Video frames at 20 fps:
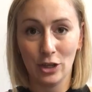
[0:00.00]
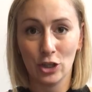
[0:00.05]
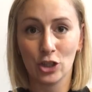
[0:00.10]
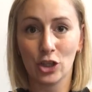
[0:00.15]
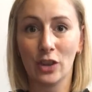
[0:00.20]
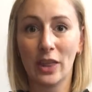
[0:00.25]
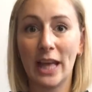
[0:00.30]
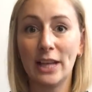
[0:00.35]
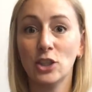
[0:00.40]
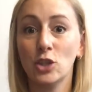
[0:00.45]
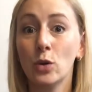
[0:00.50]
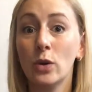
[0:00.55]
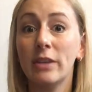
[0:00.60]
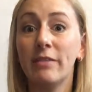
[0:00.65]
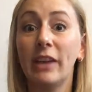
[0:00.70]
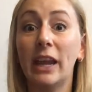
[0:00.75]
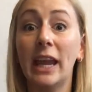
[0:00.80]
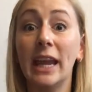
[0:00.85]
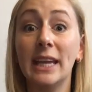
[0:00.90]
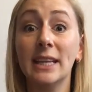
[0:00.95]
So that's sort
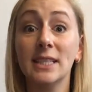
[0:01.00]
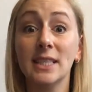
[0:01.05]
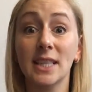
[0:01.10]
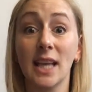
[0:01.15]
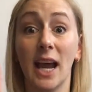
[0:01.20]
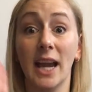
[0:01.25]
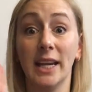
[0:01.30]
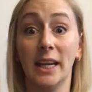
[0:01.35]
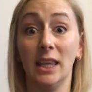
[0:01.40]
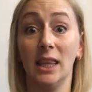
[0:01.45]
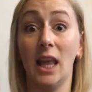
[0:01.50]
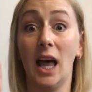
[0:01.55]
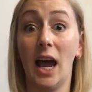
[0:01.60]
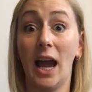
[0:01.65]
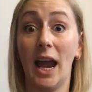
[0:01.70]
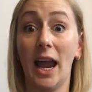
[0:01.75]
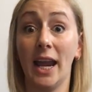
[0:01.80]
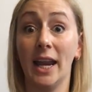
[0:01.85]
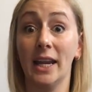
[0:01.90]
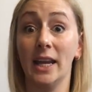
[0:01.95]
of inside a
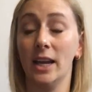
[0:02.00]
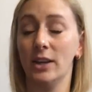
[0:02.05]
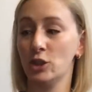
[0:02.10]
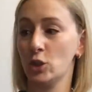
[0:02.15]
line,